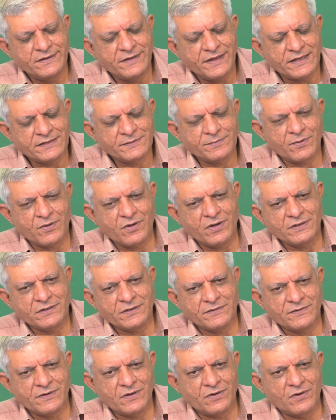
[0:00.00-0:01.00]
exploit
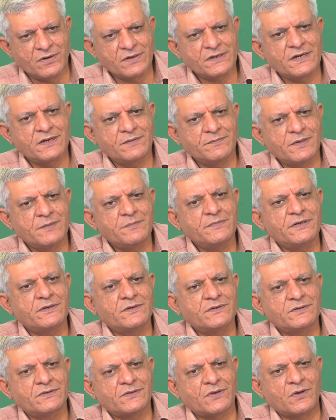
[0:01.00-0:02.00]
our long term memory
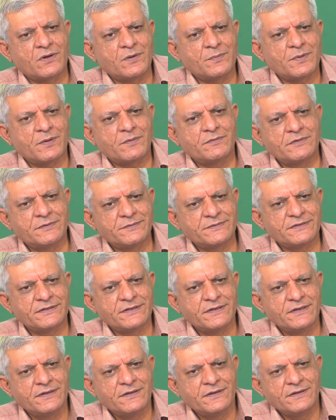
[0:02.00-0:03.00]
to solve problems
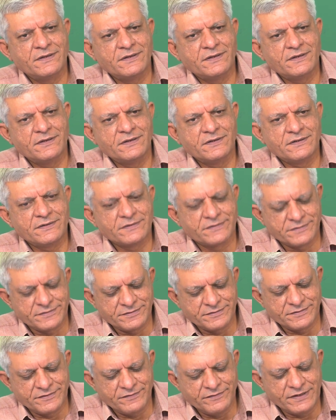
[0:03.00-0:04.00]

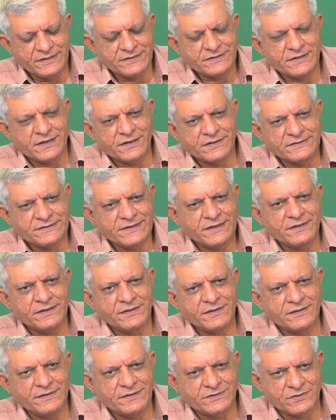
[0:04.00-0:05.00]
which are
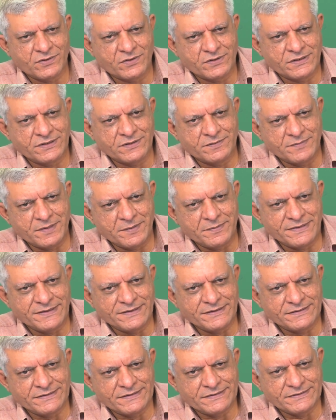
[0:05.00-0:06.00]
stated in the short term memory
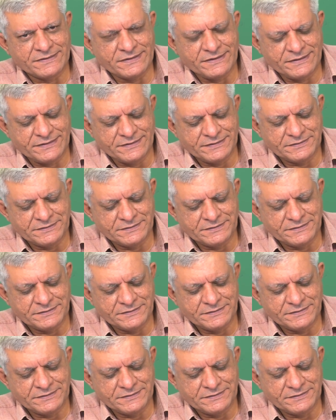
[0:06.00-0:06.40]
essentially.